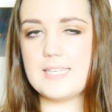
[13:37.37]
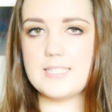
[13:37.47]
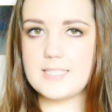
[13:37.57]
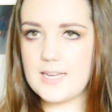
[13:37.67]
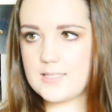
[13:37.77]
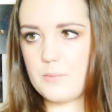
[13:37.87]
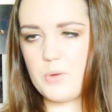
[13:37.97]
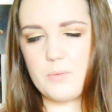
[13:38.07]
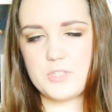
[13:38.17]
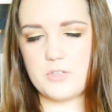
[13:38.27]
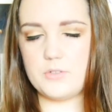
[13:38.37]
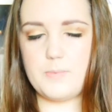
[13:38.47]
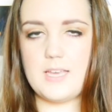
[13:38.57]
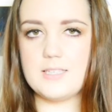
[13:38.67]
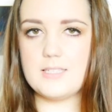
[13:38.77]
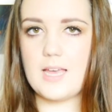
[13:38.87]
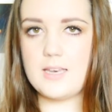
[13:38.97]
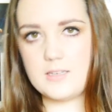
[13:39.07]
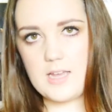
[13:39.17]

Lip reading: This takes up almost no space, and